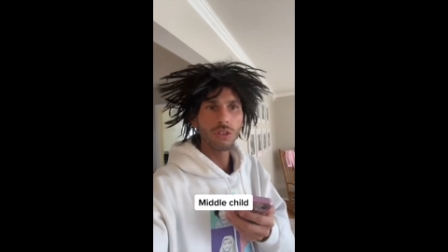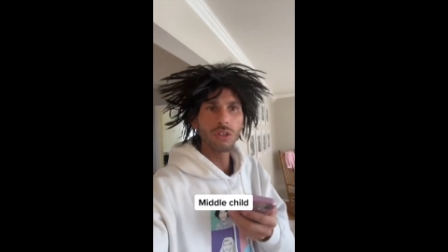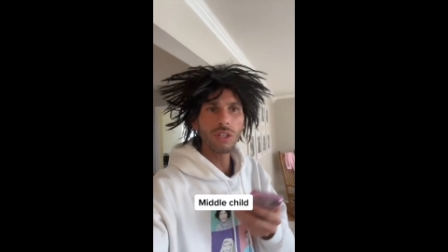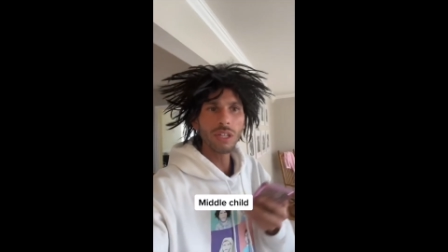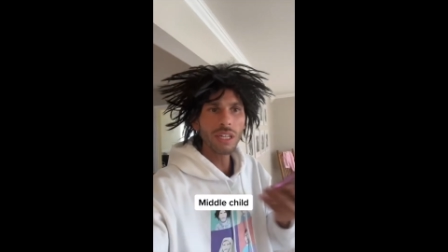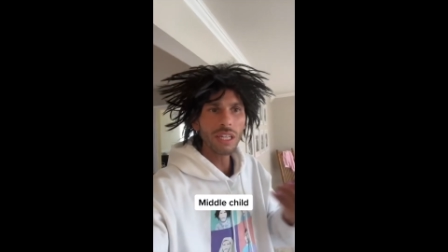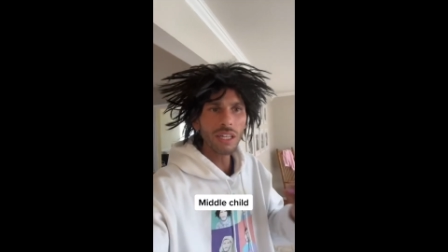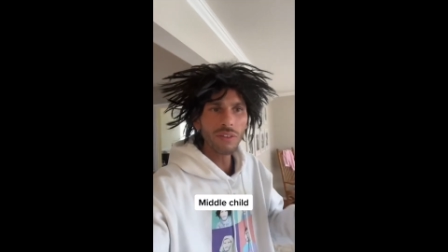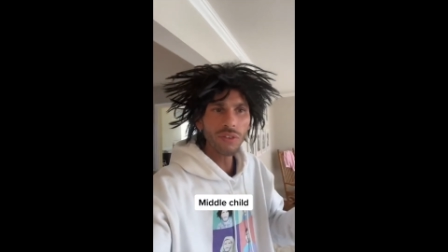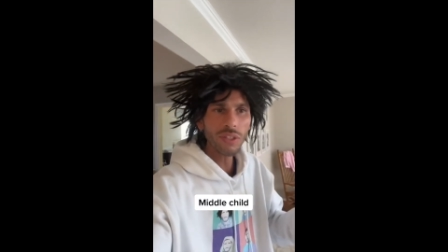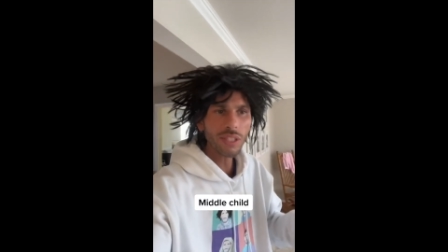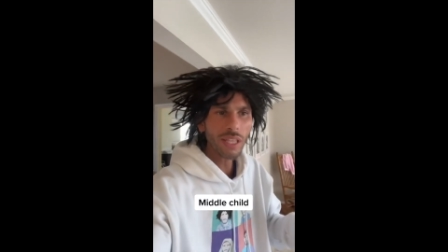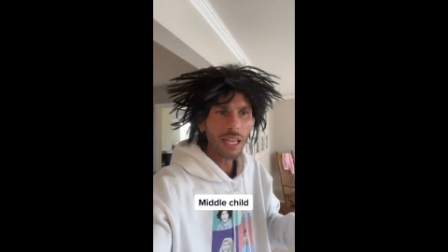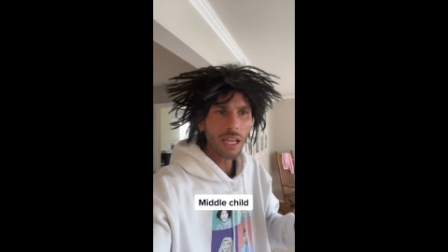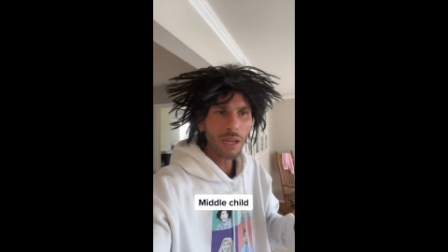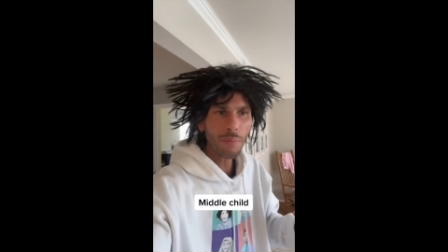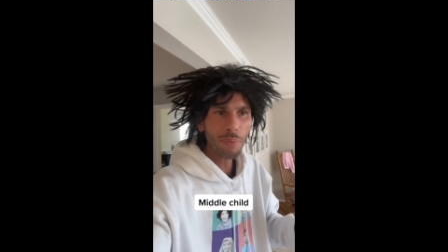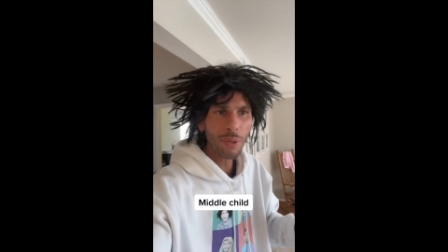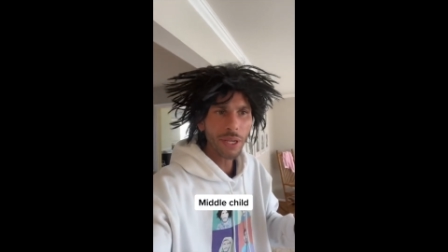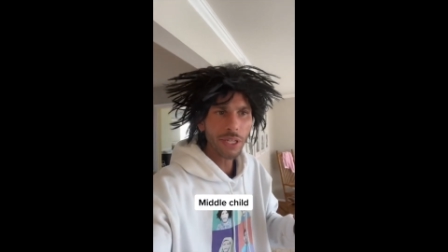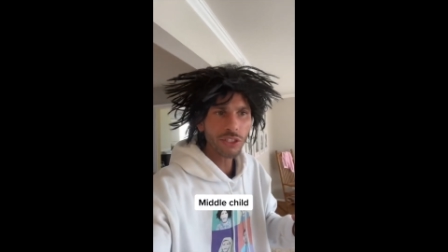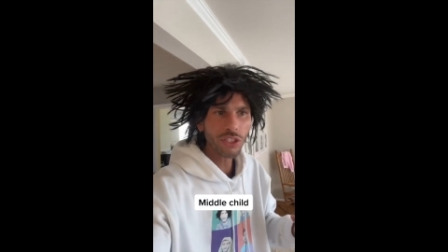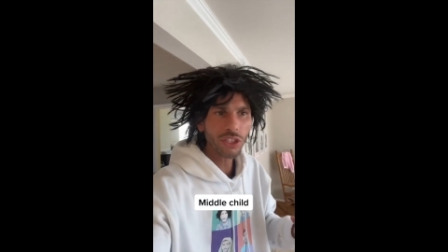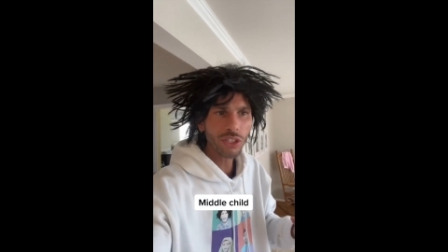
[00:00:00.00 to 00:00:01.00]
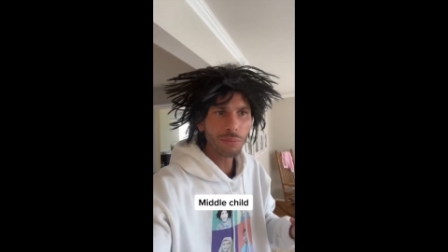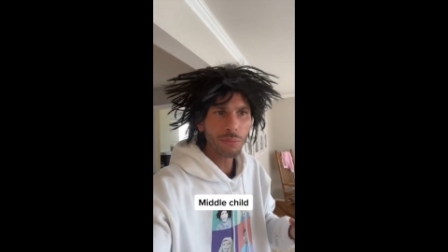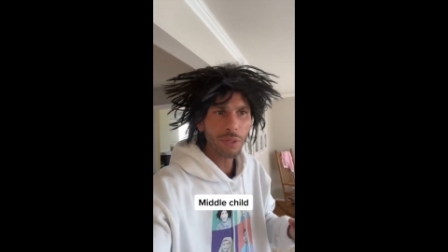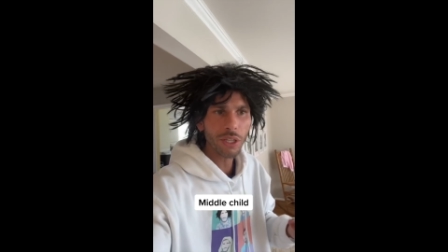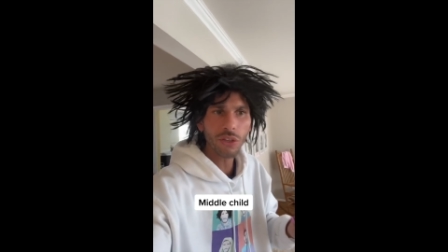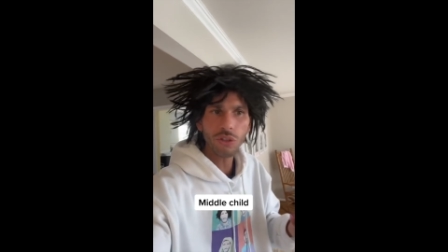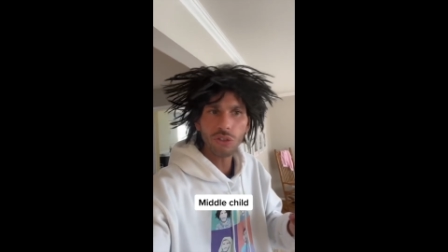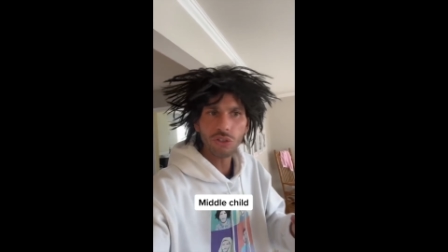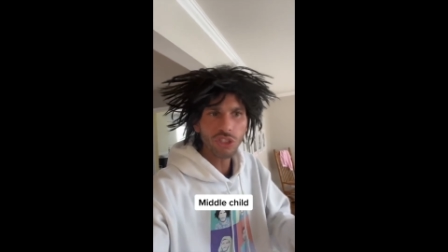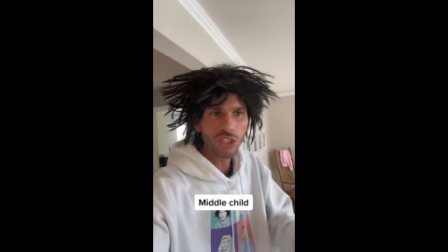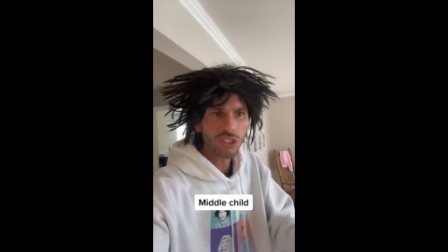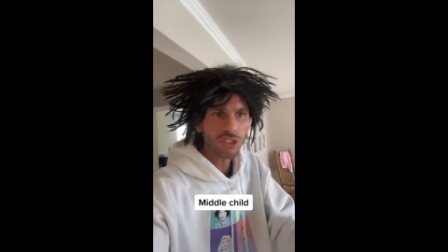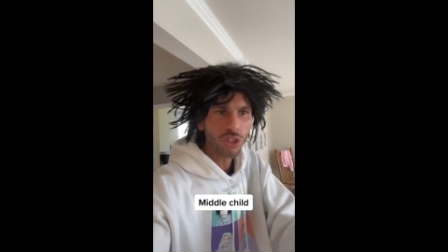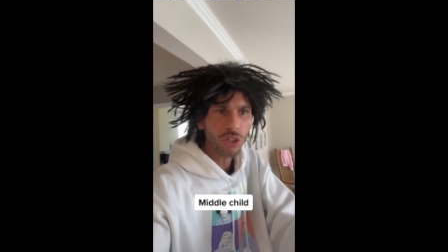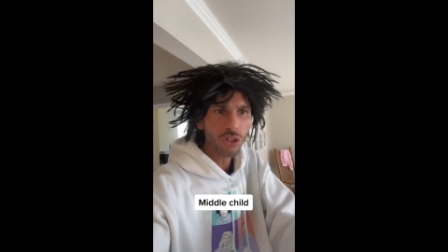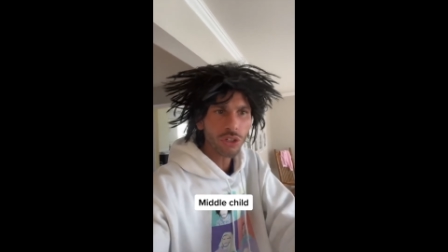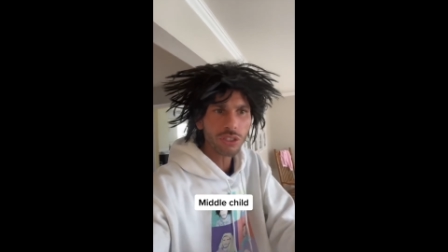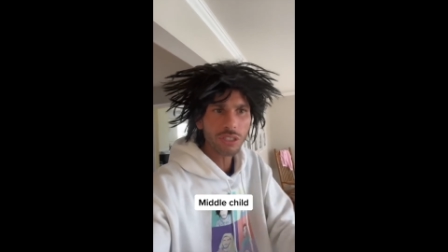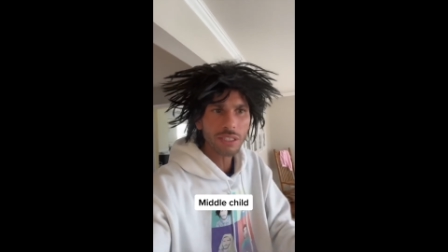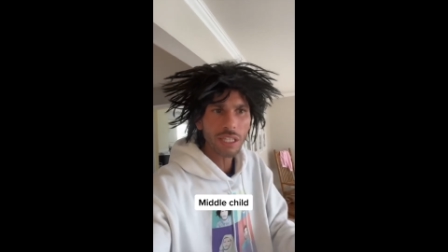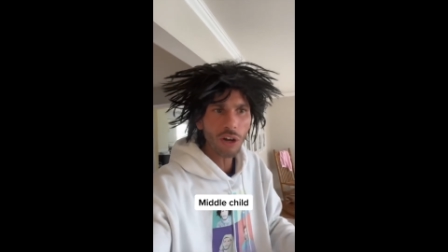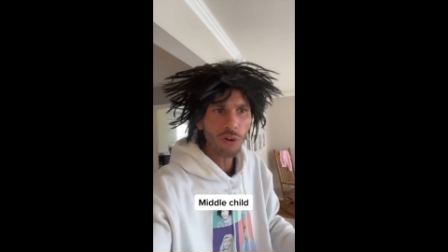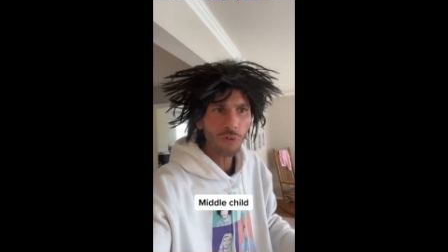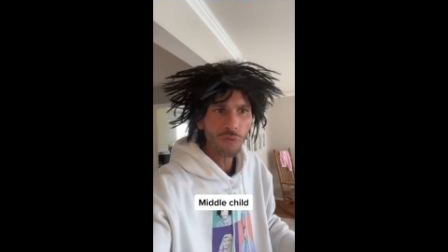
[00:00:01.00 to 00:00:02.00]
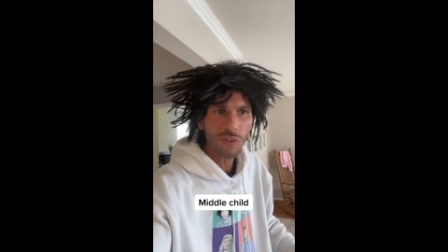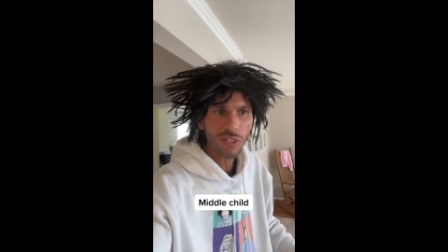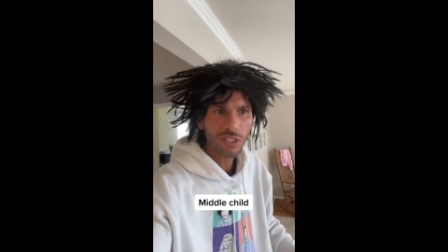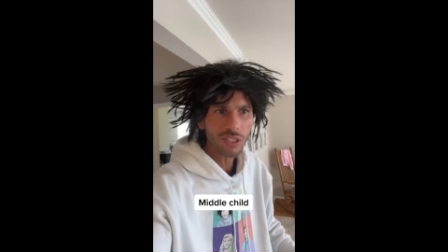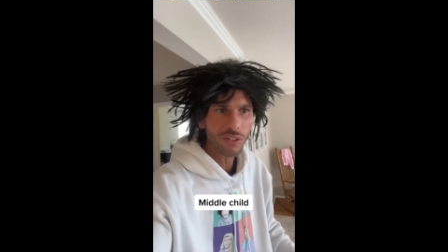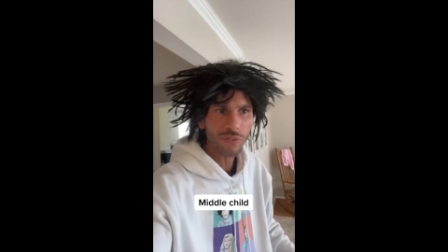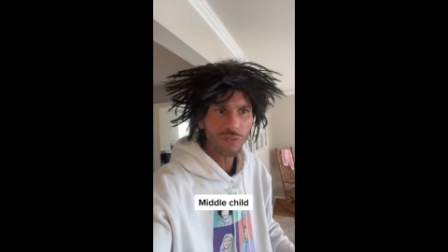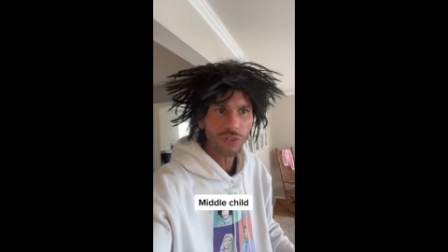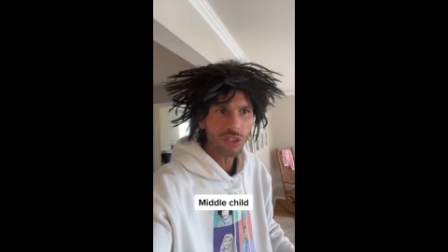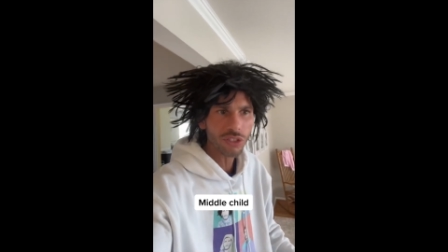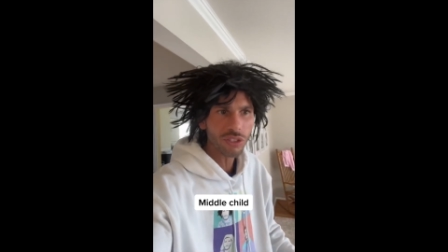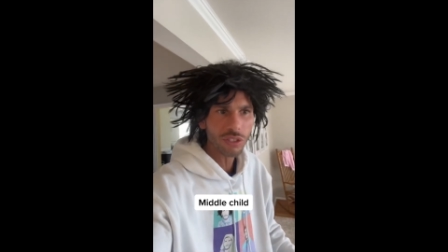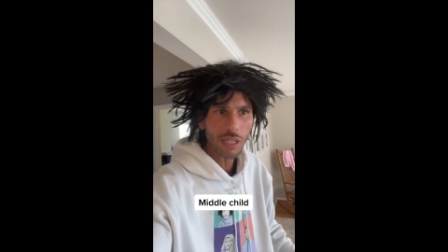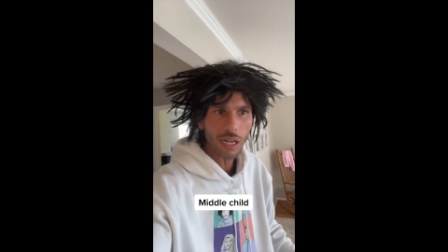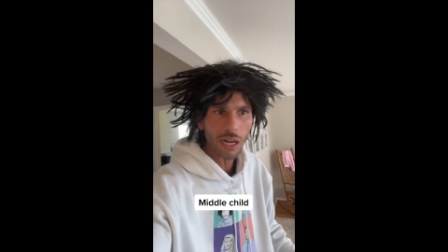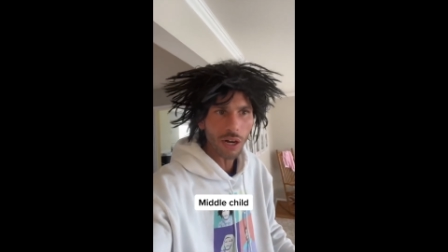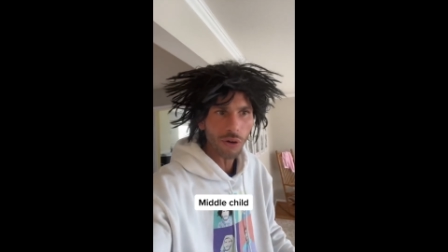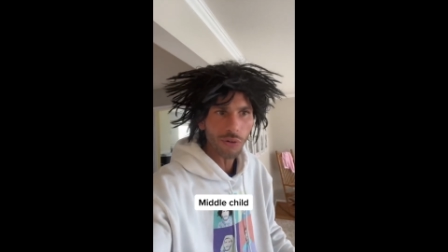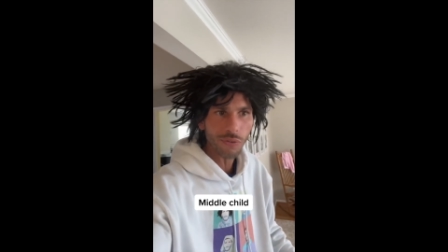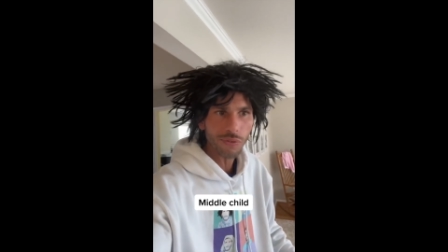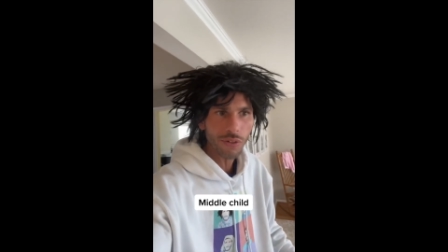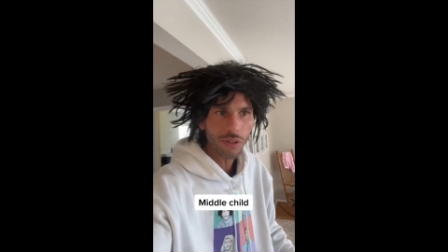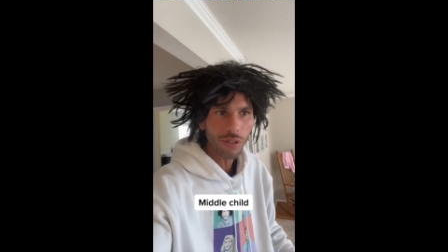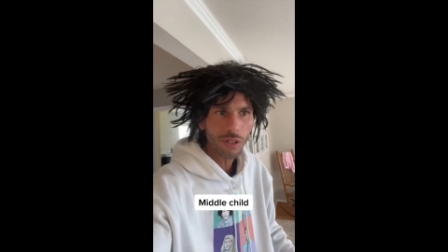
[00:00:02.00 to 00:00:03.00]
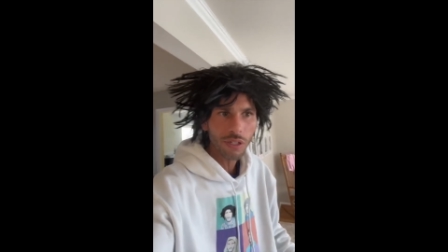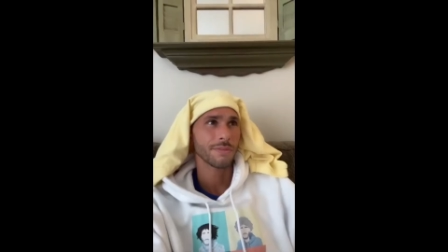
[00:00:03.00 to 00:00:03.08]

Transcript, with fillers: didn't even take a picture of me. You just took selfies of yourself.